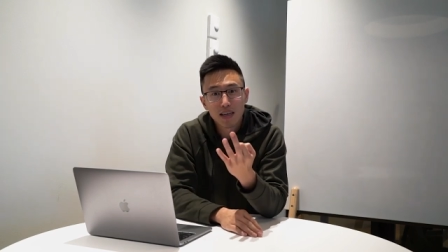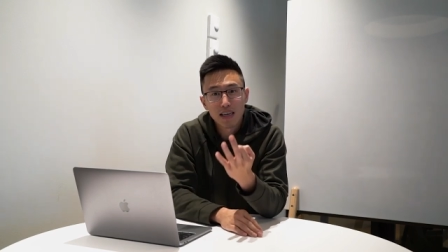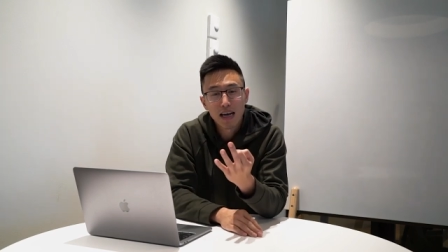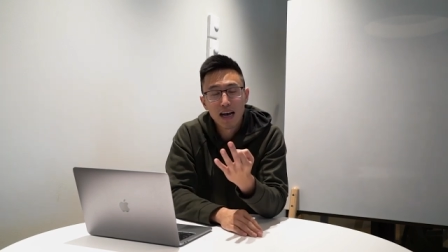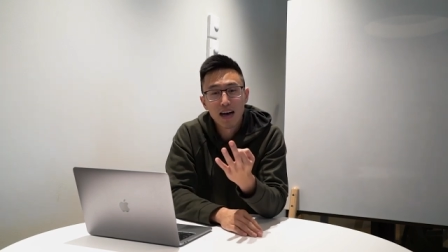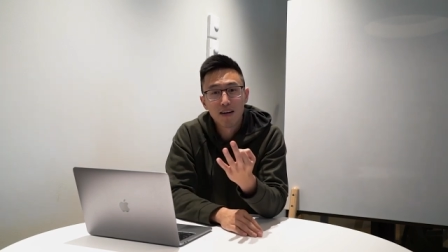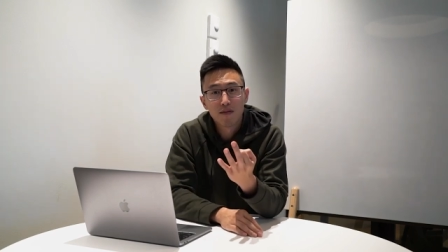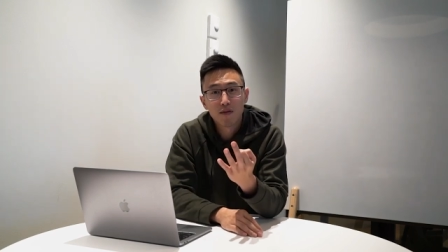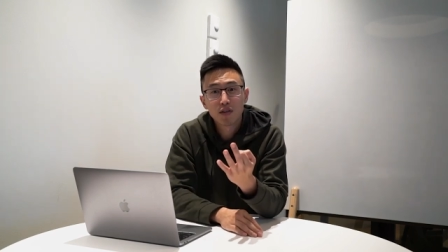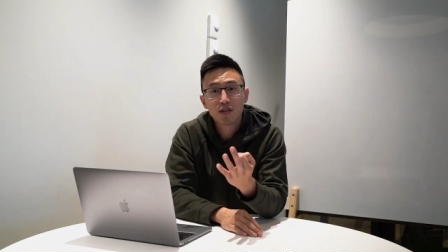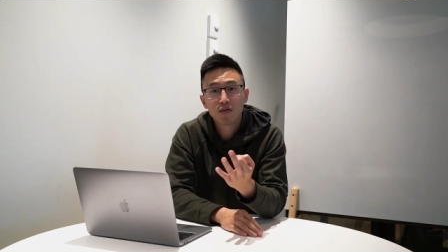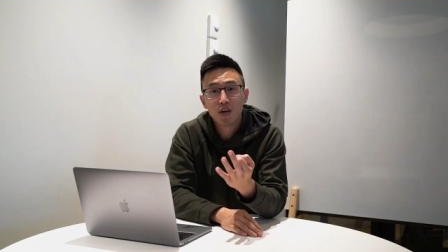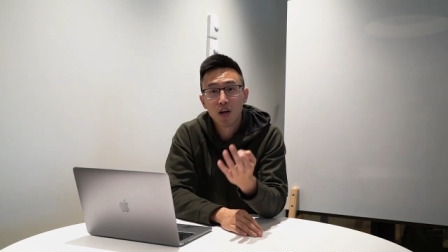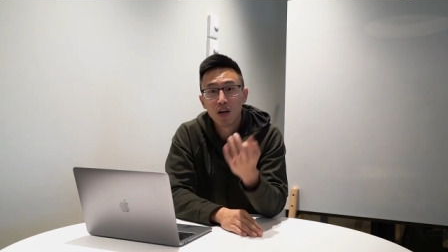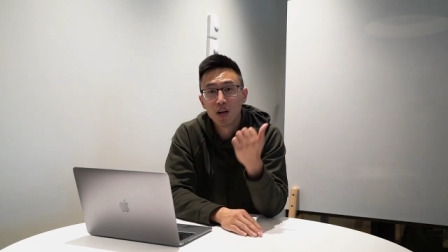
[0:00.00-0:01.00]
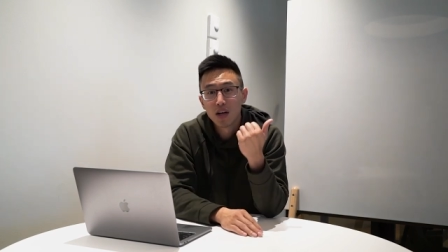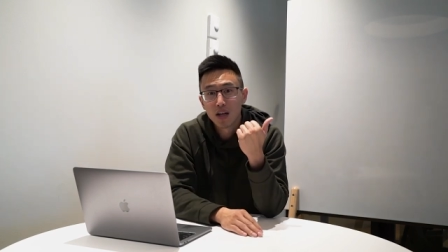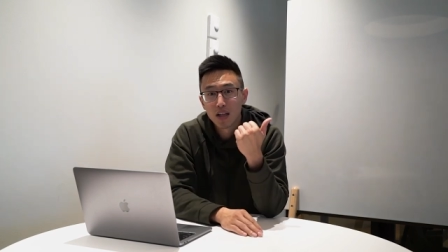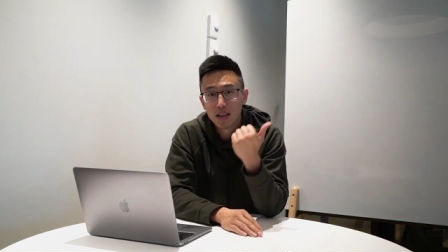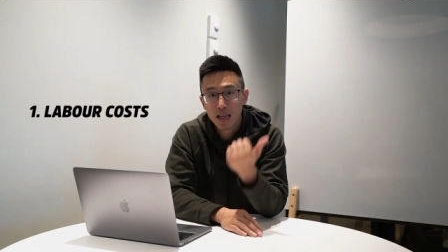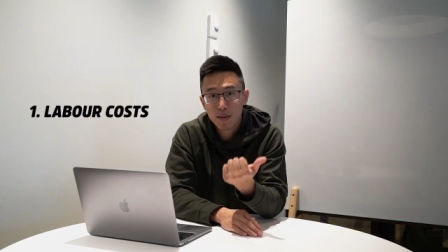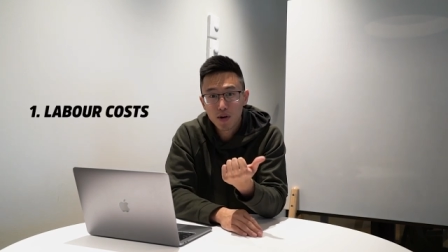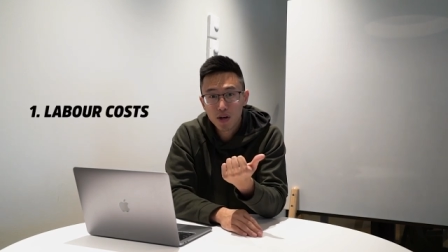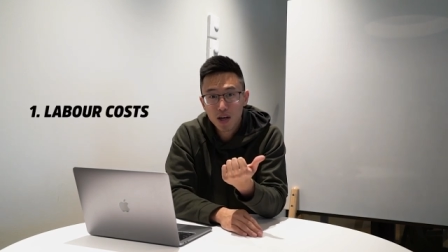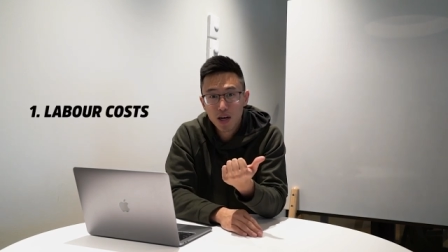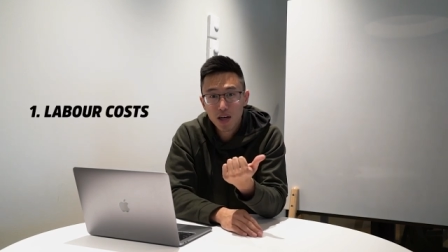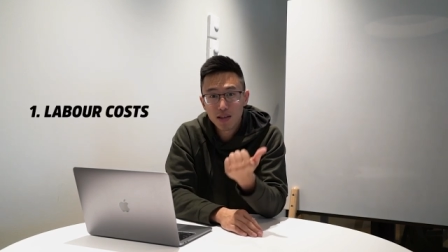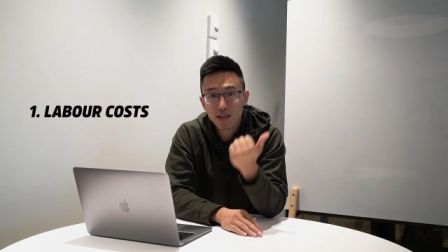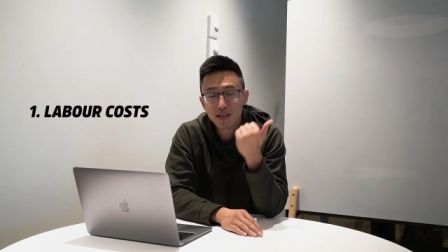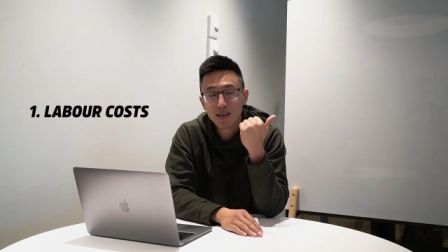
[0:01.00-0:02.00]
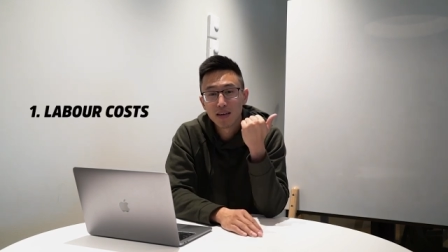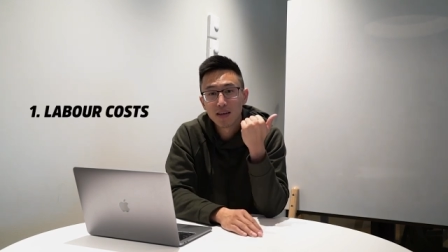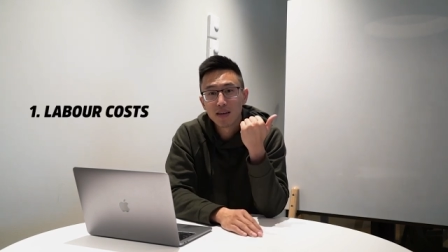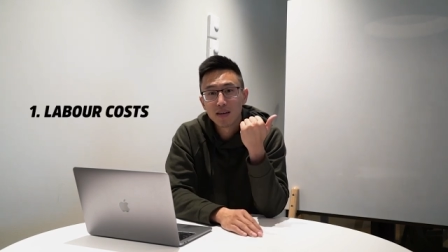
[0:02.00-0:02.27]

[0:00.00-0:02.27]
that you have. First of all, labor costs,